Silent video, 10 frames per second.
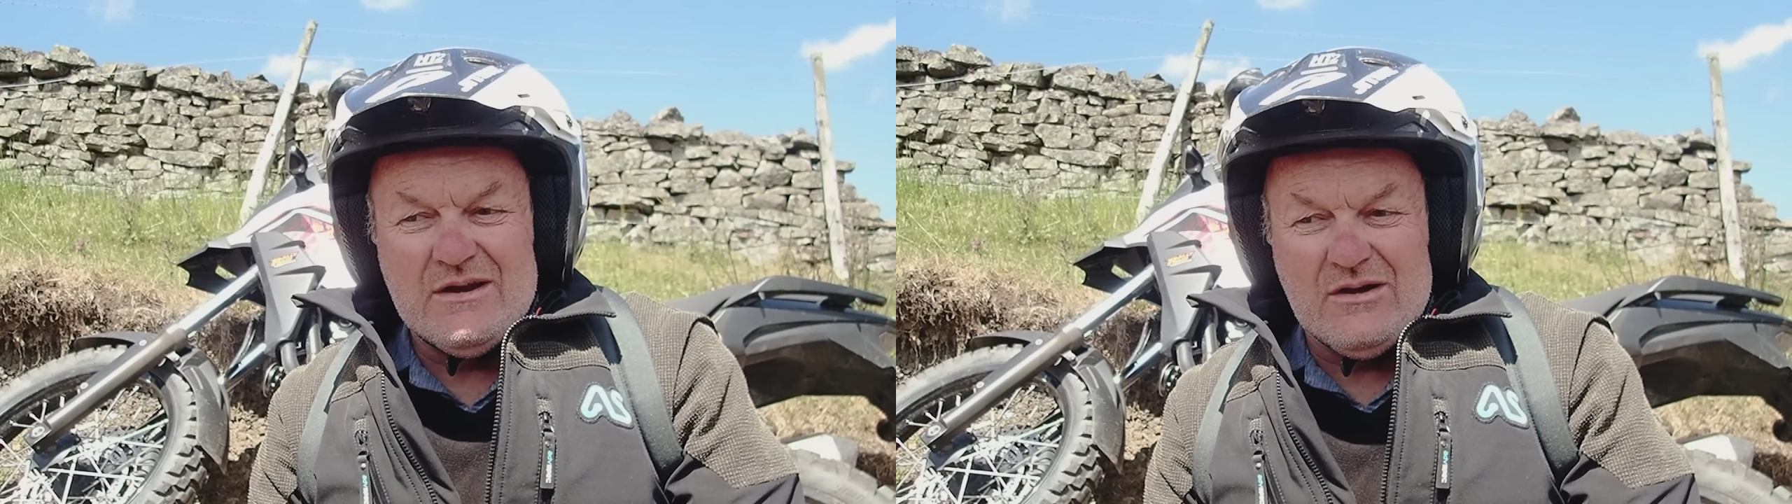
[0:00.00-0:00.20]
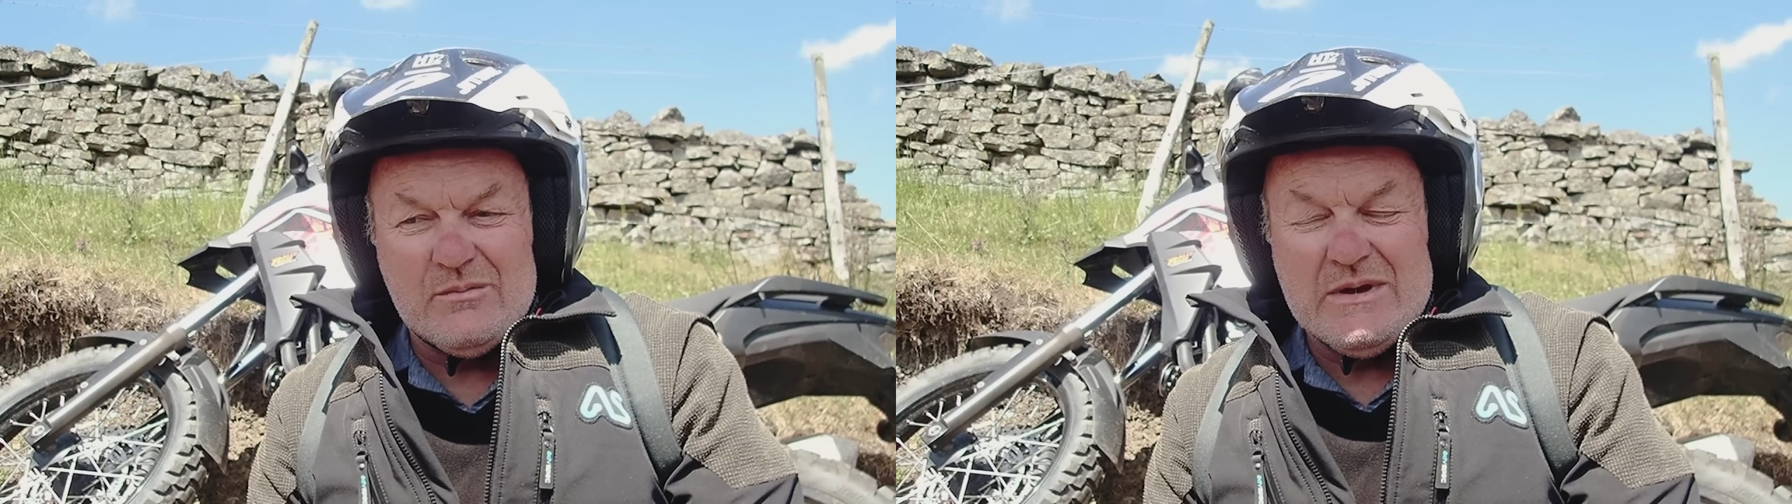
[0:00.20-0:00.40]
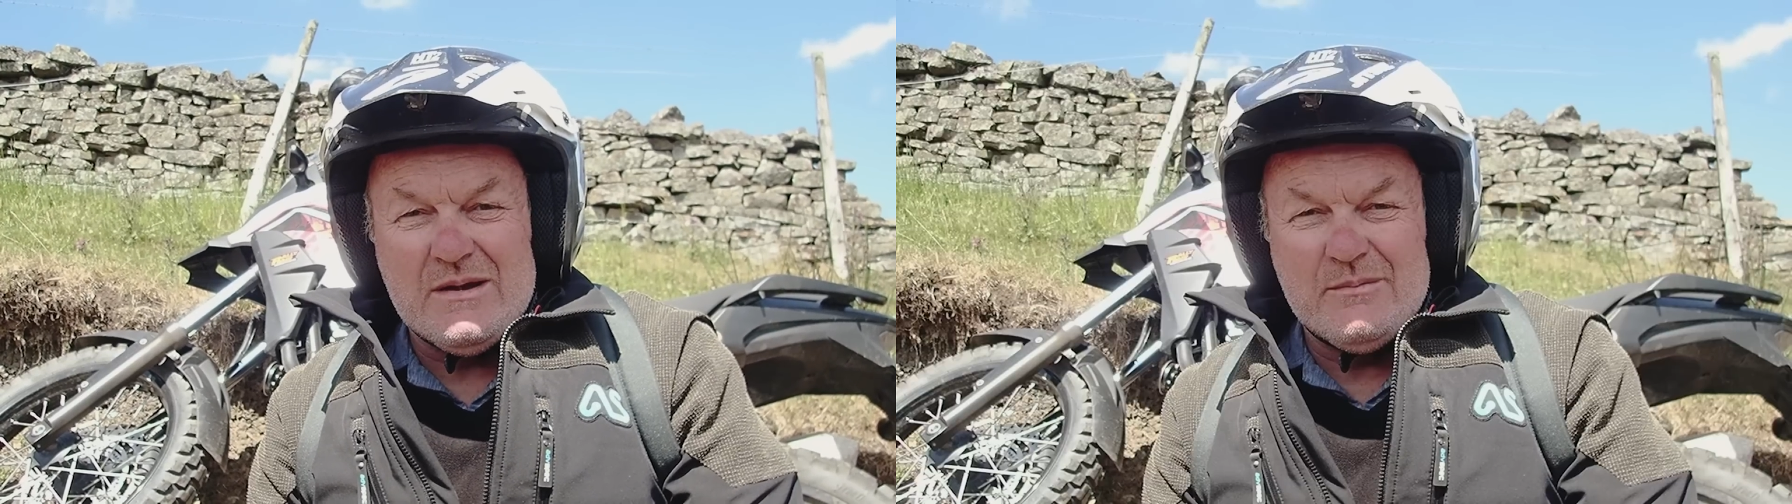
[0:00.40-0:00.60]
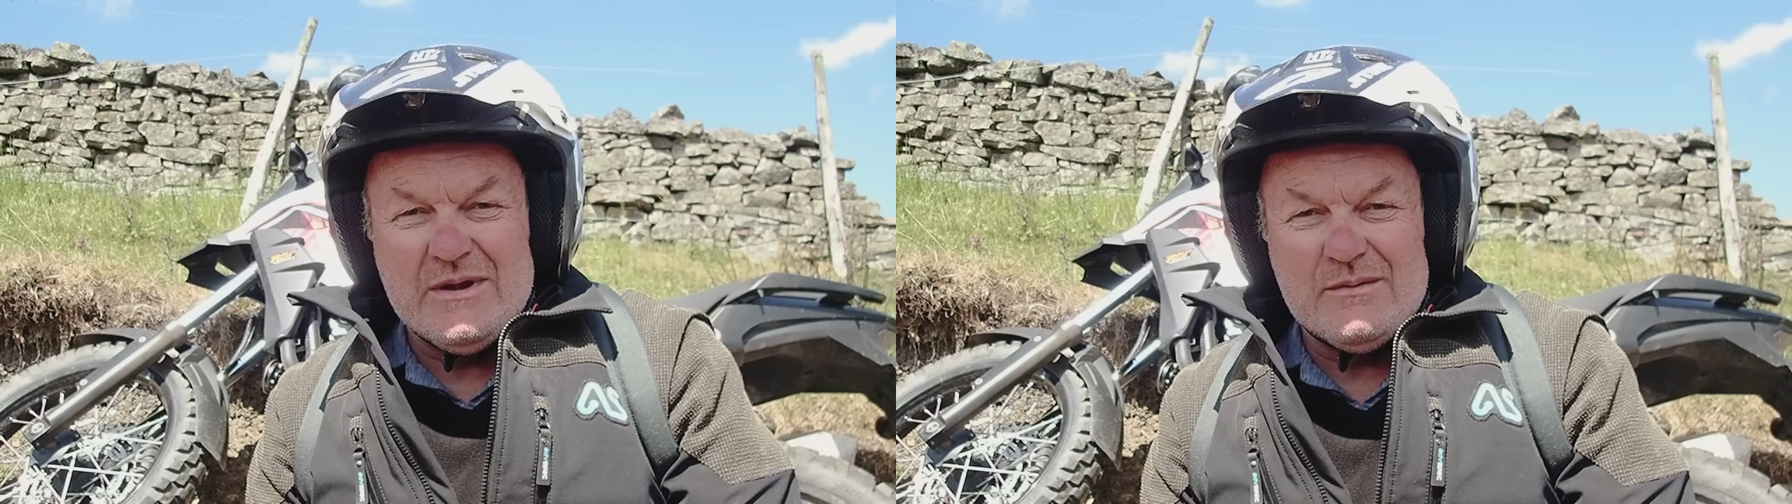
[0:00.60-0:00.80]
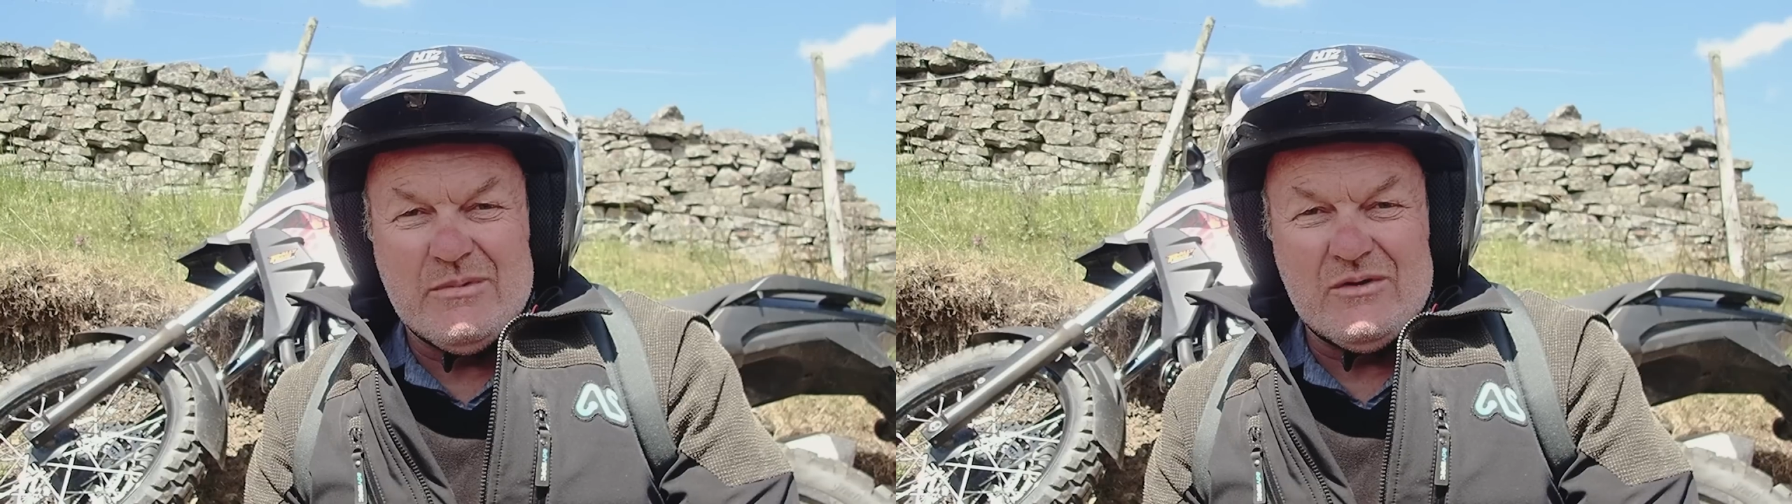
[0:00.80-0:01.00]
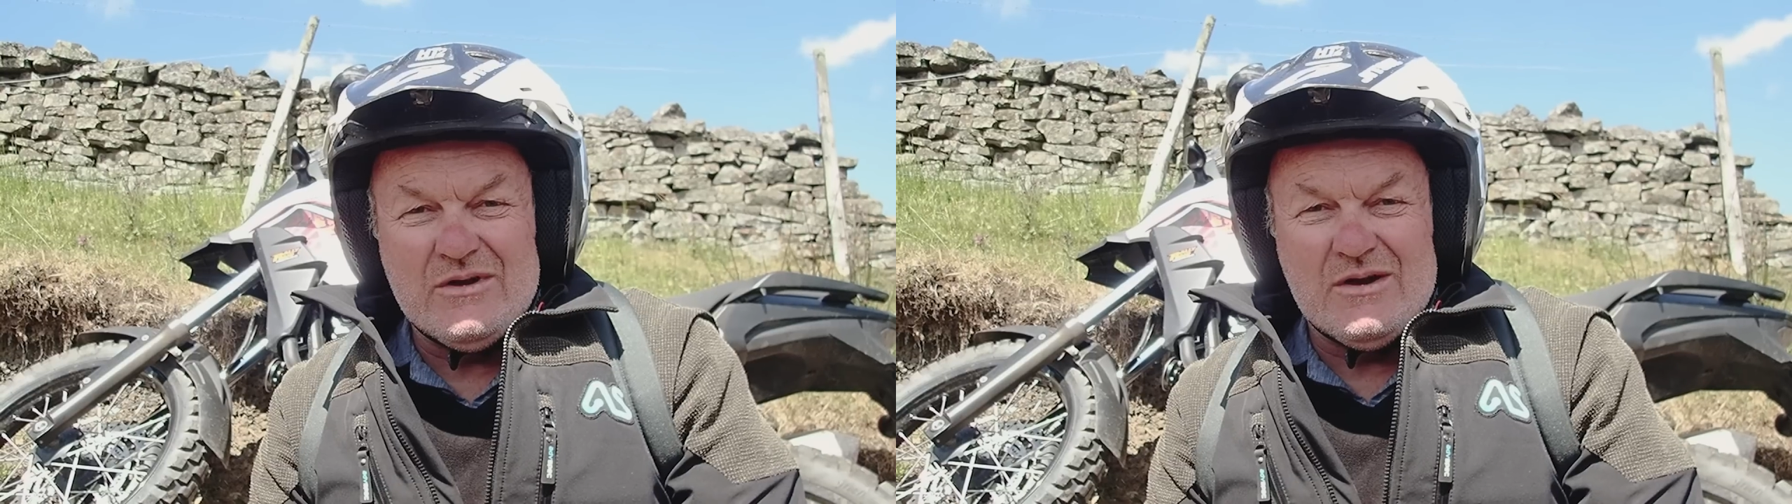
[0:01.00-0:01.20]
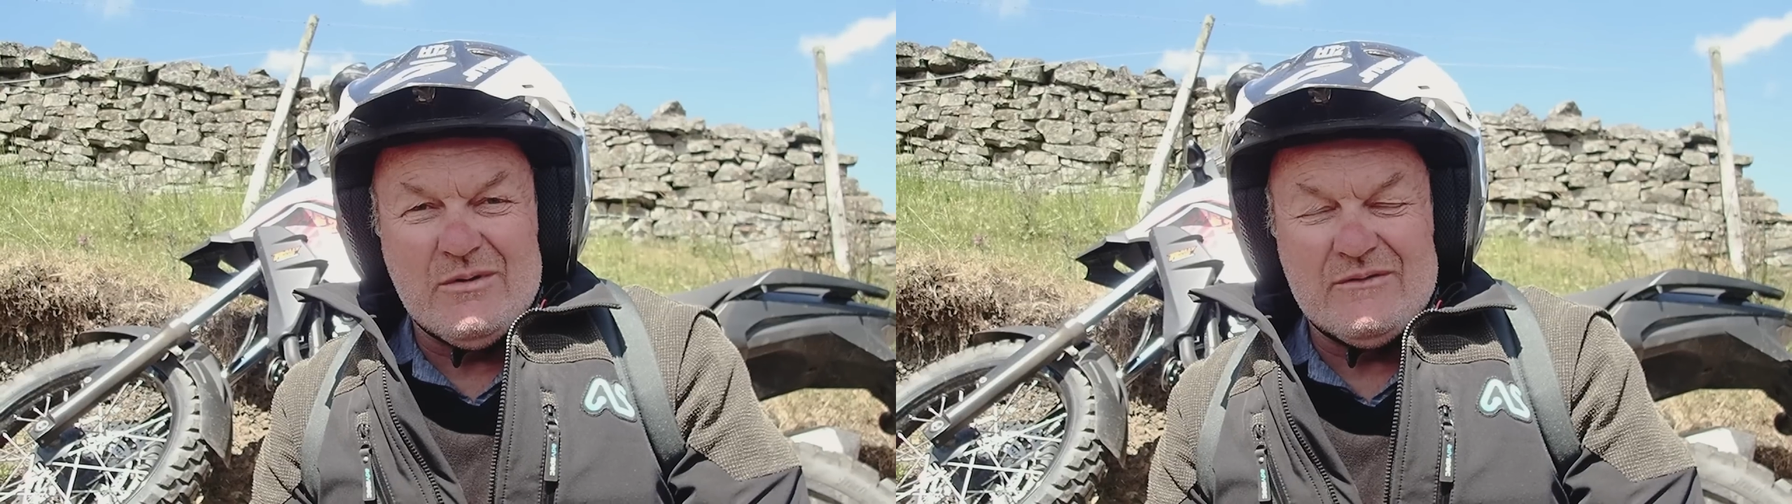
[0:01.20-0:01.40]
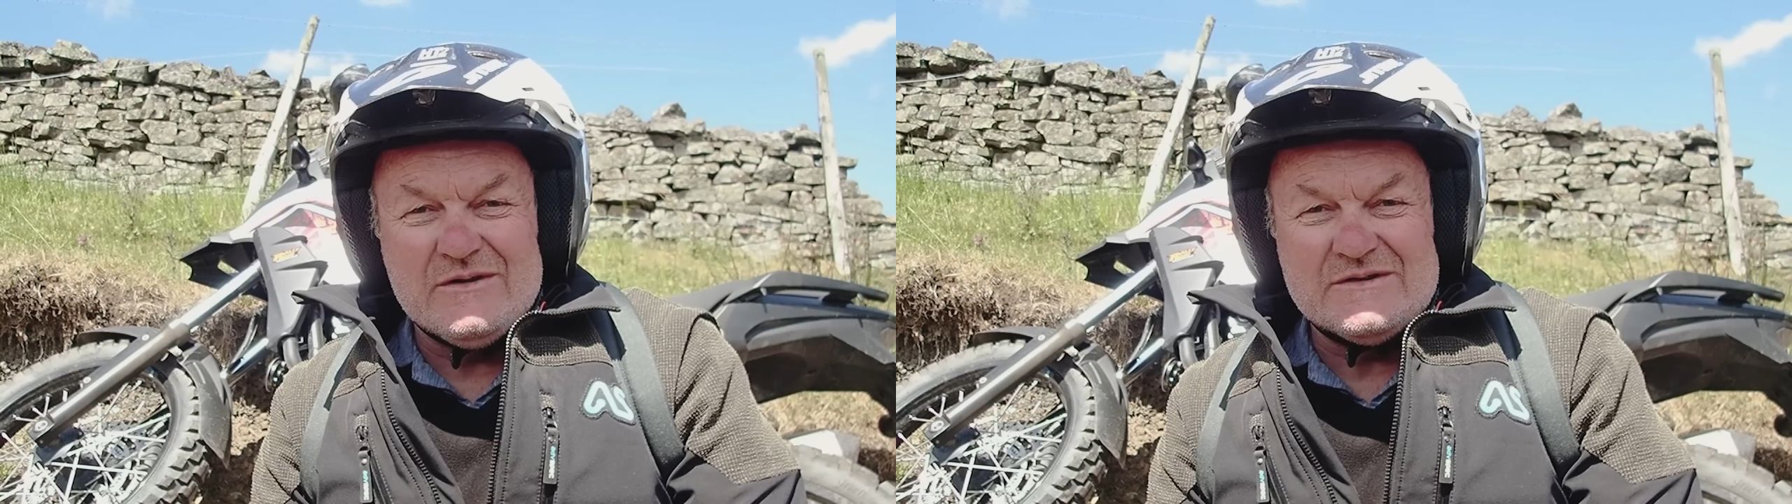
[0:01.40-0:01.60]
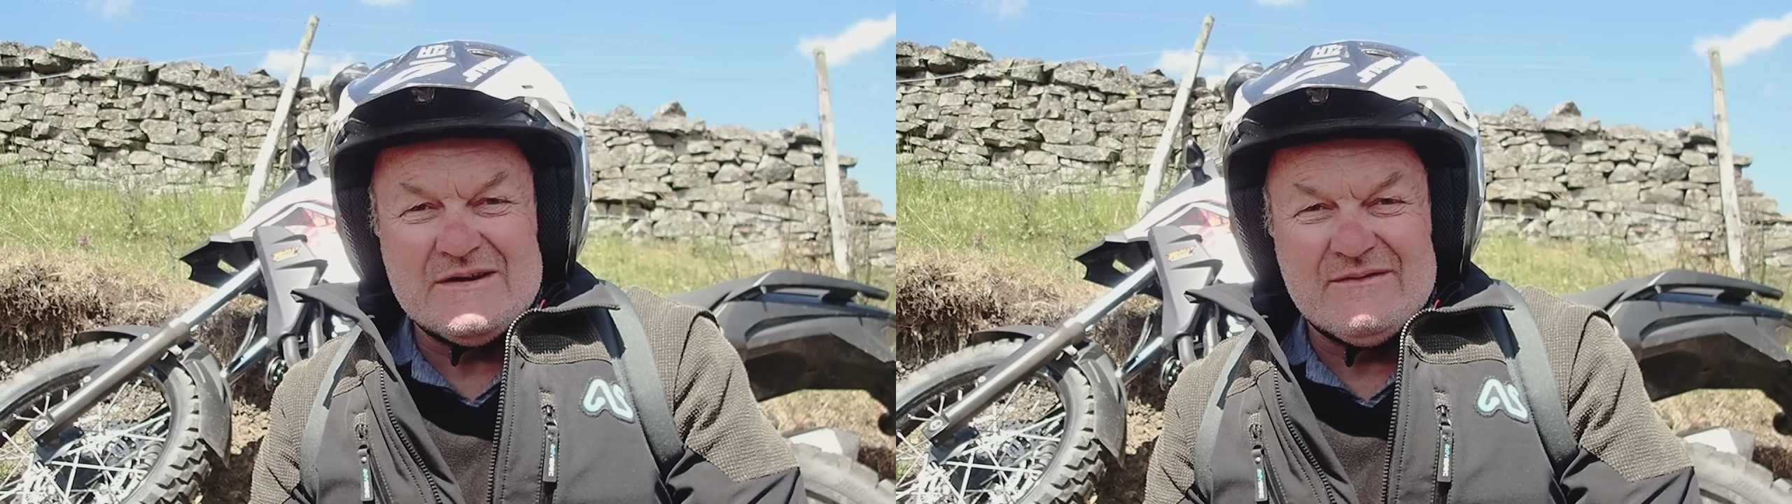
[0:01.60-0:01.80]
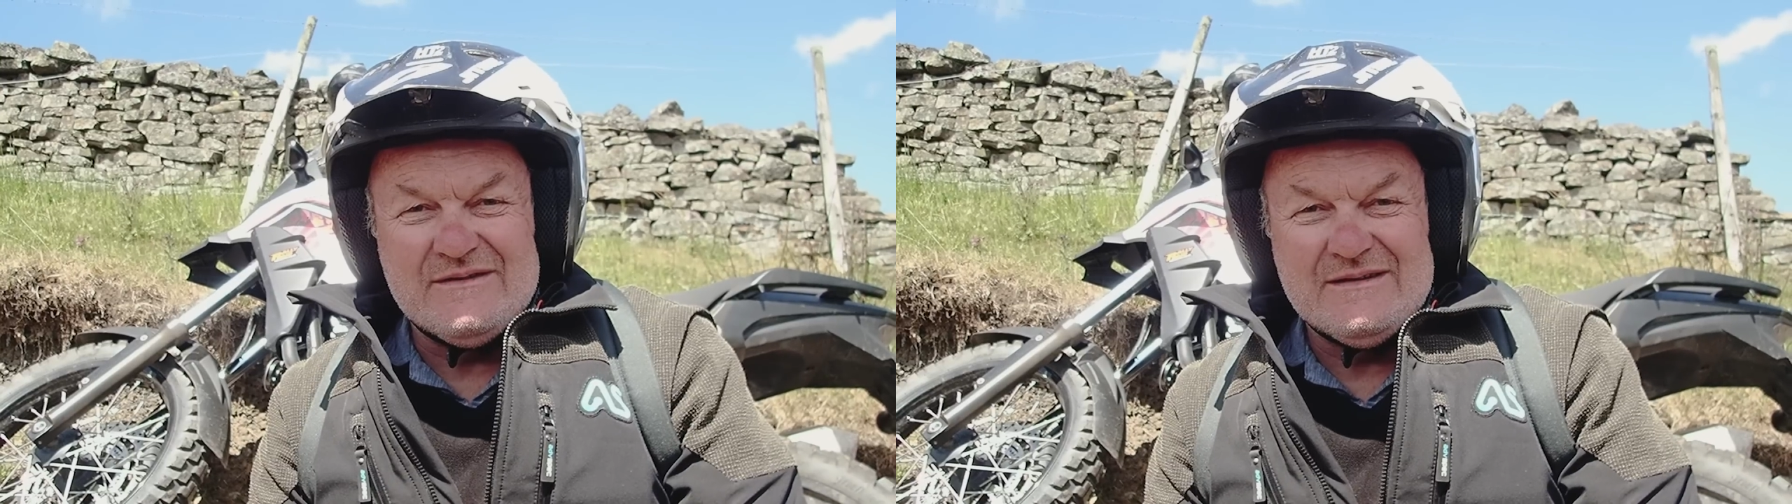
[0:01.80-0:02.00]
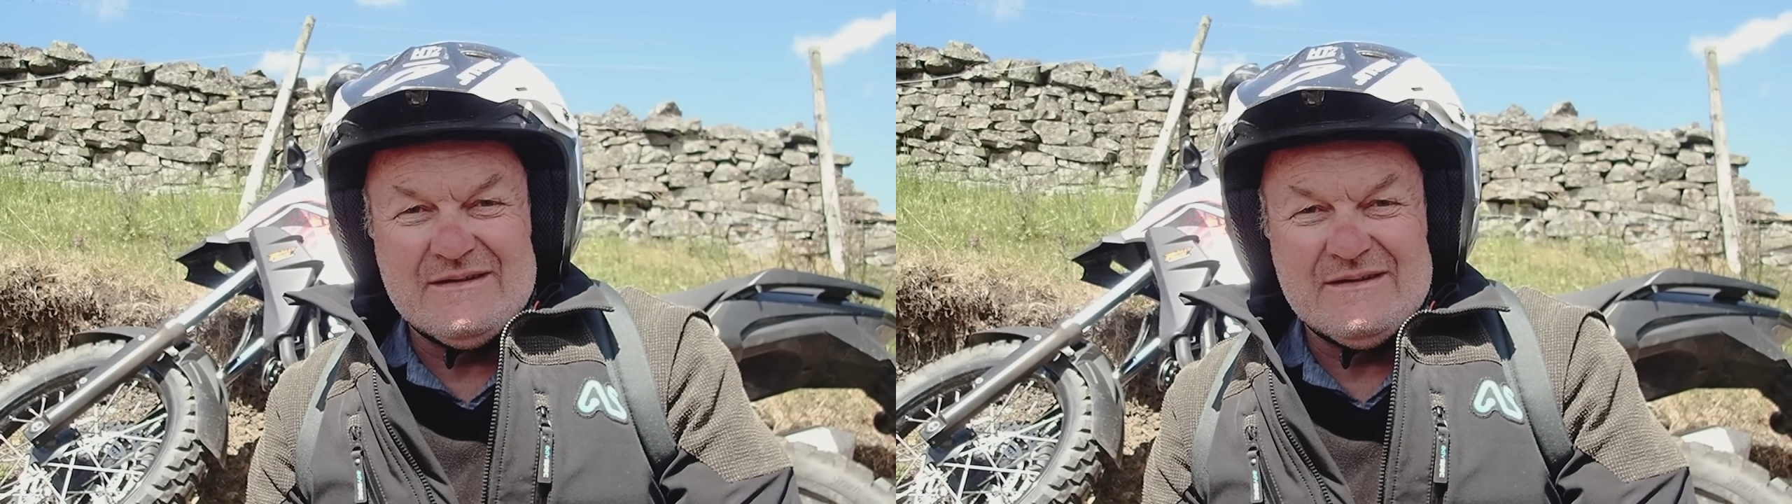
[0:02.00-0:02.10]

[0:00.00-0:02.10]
you've got to be able to pick the bike up off yourself.